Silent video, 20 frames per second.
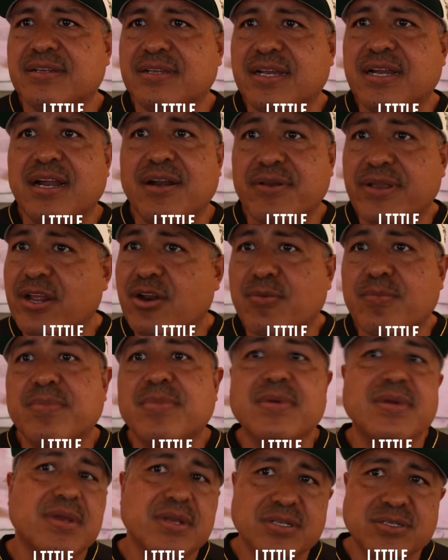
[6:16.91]
You got to get him
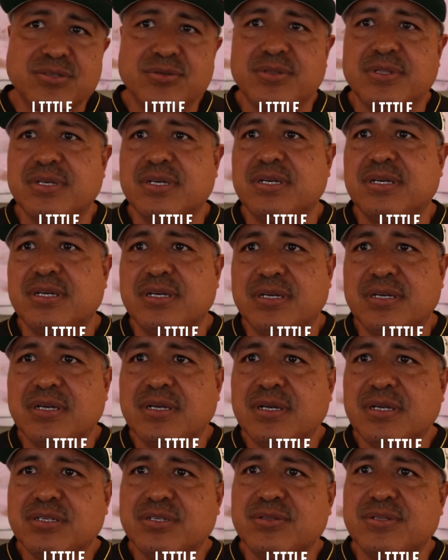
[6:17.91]
to
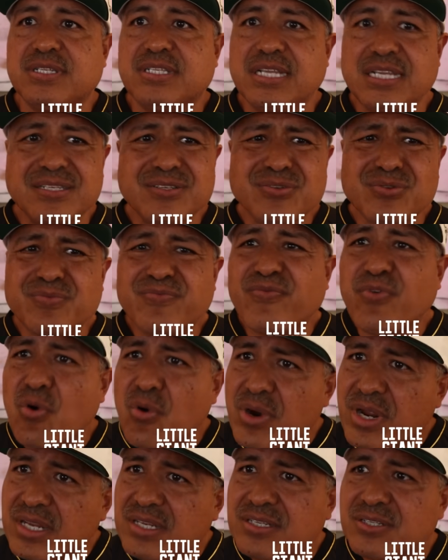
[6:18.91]
the States to
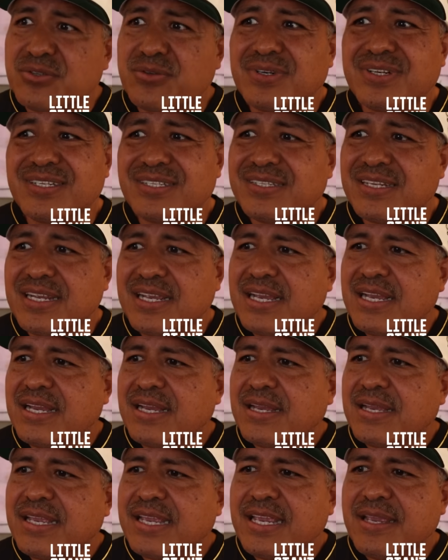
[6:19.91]
focus, because
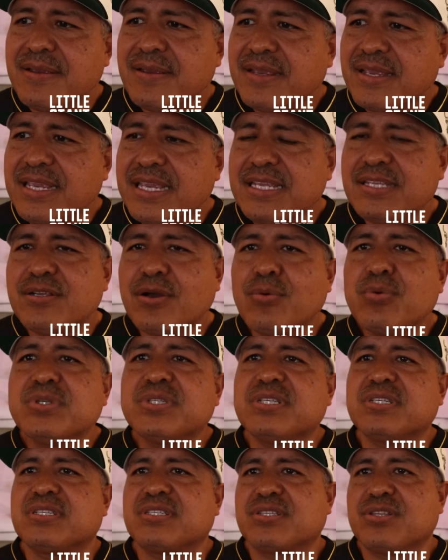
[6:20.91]
he's
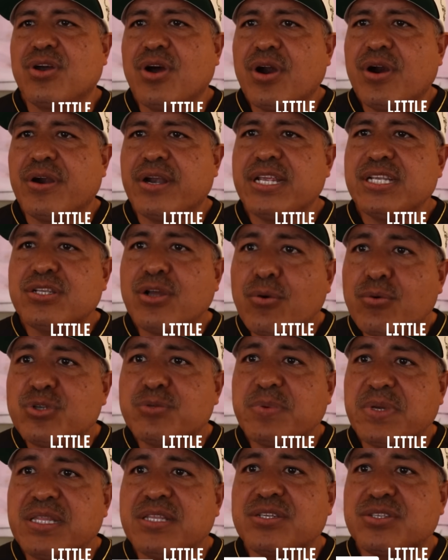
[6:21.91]
always the star. He's always
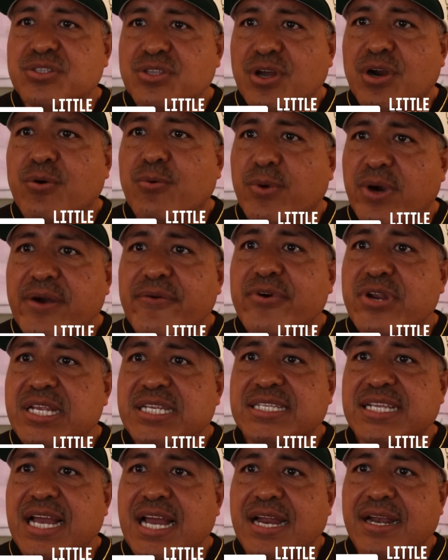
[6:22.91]
been the star wherever
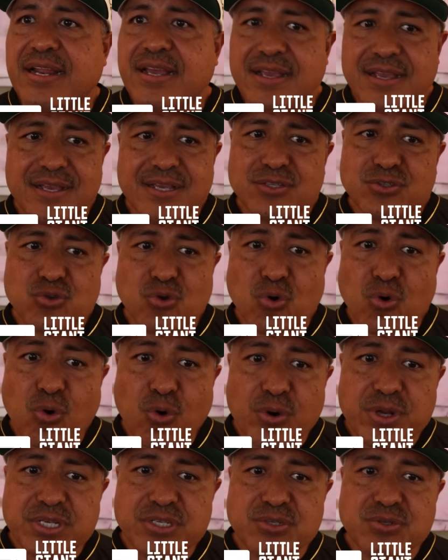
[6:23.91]
he's at. Yeah. So
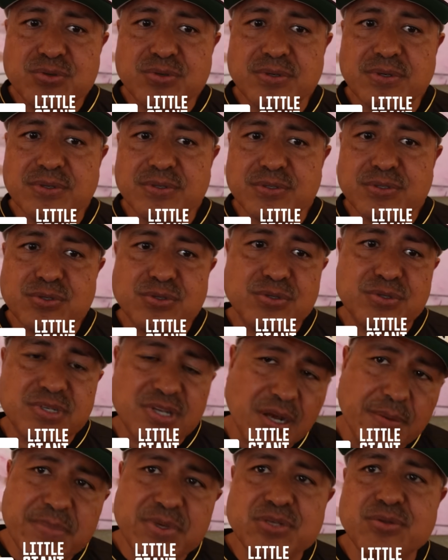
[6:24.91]
going to
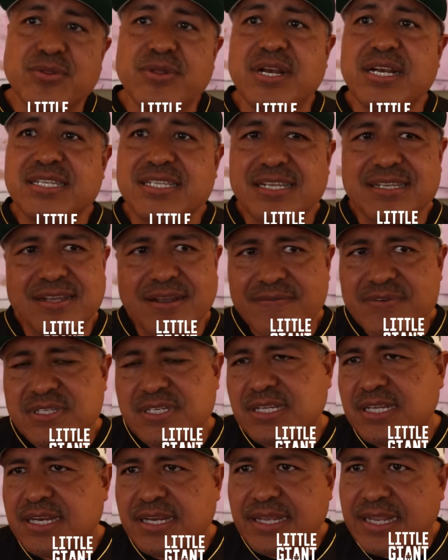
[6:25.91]
coming to the United States,
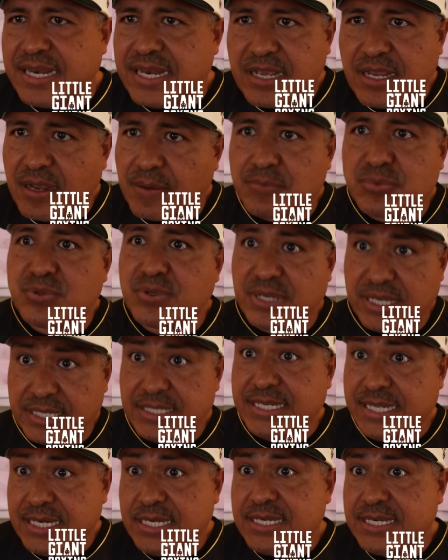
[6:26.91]
obviously he didn't come.
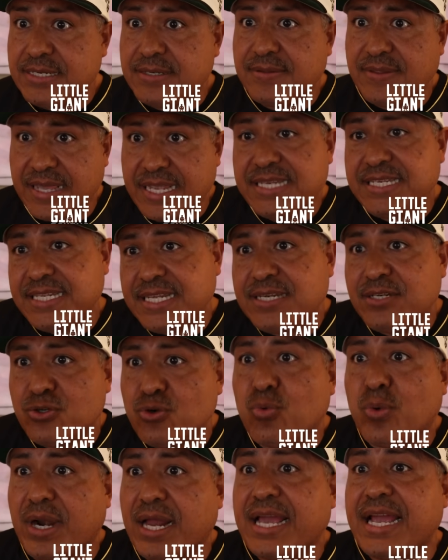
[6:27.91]
They did
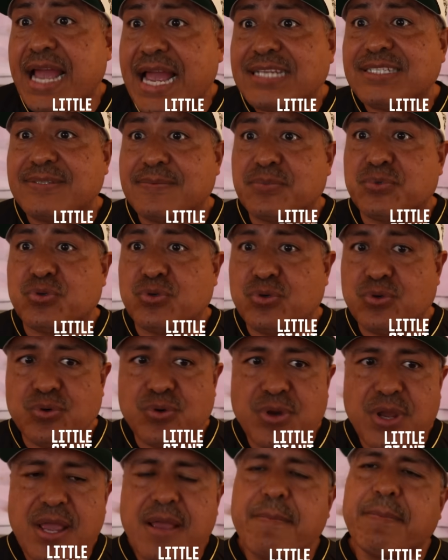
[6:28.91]
do what I asked them to
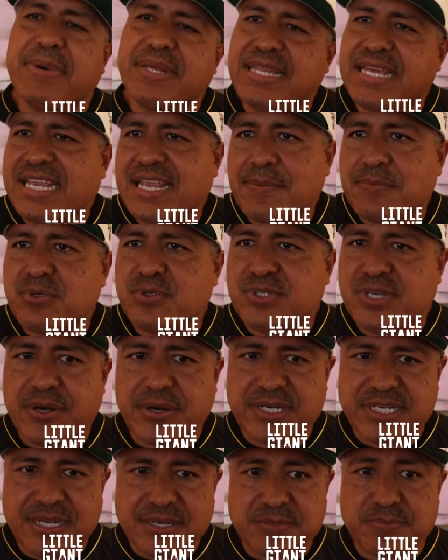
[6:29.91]
do, but they came to
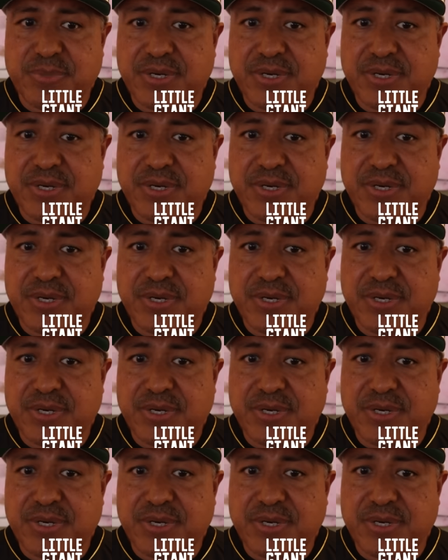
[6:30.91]
Derrick James.